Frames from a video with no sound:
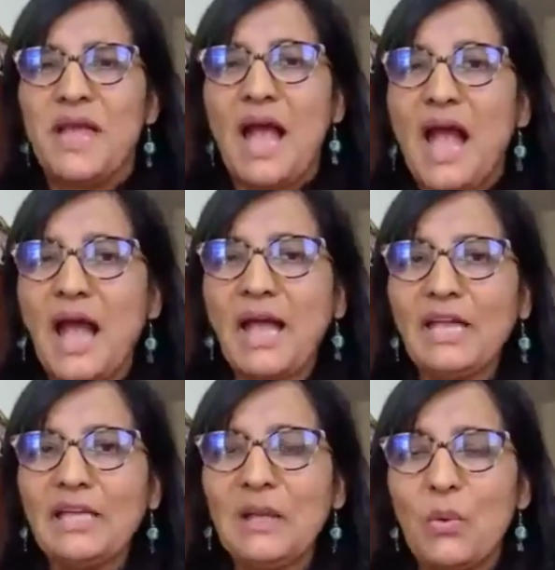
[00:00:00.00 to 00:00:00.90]

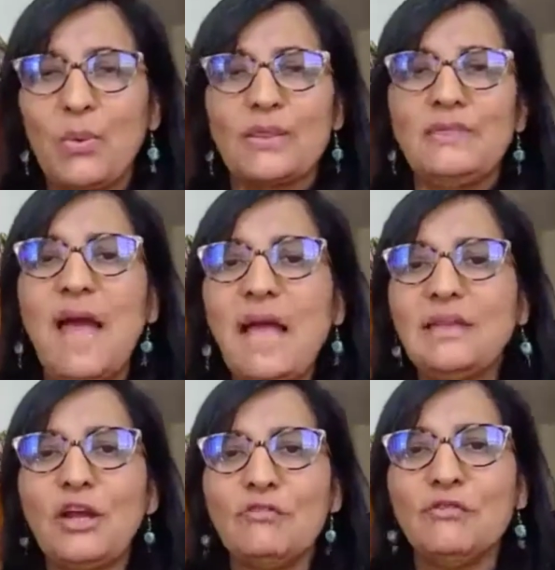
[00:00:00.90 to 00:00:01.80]
And with that
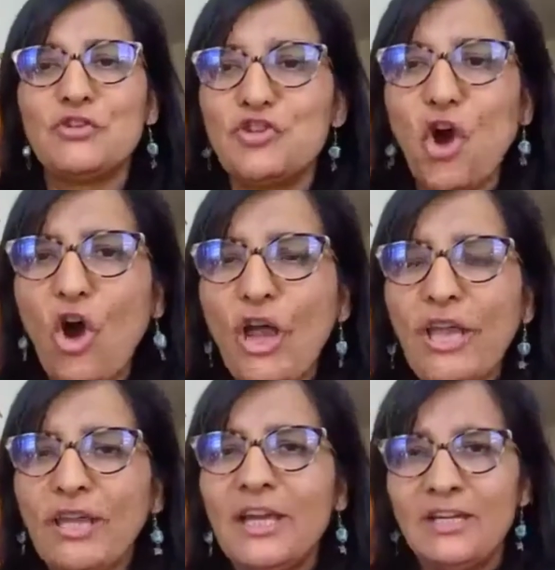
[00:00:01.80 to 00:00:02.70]
kind of a
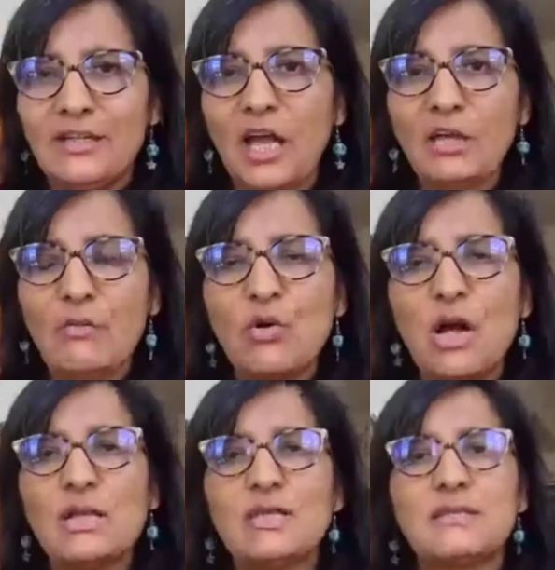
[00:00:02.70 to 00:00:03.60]
joy,
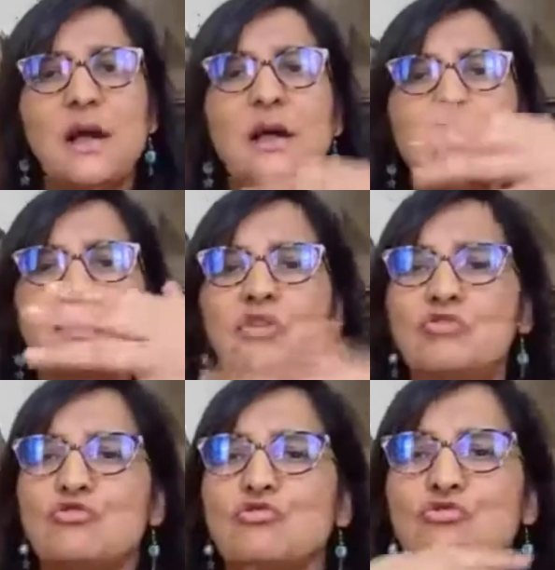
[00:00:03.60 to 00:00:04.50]
Karimuga started
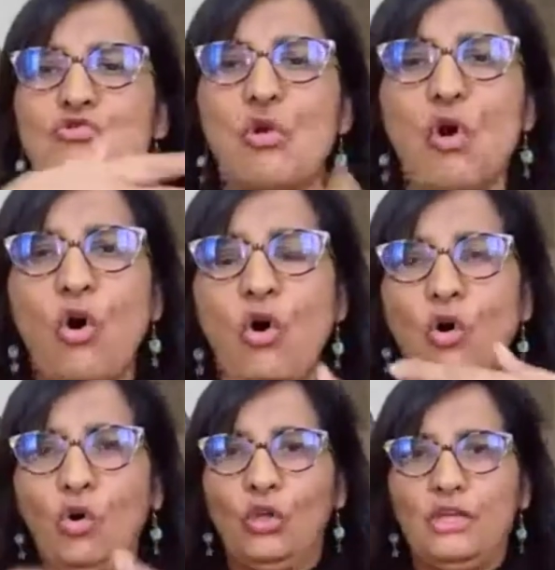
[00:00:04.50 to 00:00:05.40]
to
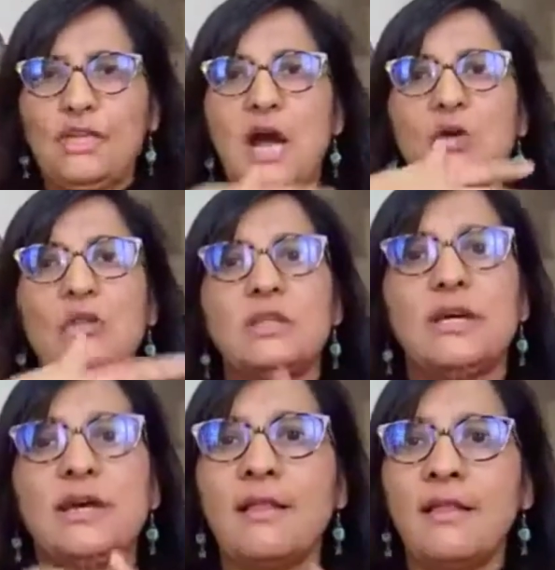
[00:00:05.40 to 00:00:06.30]
roll down the
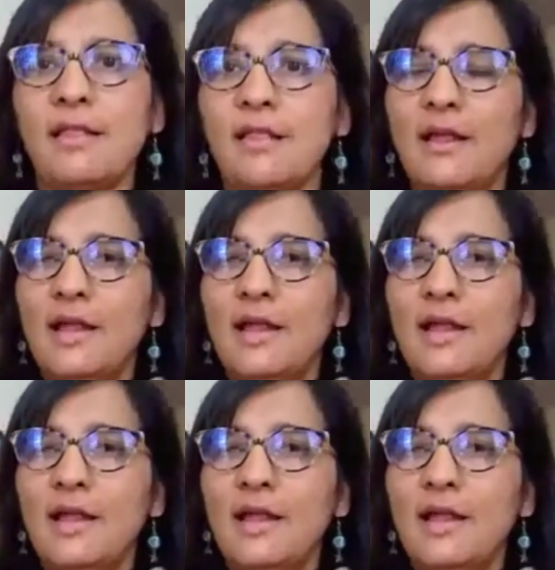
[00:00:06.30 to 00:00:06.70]
hill.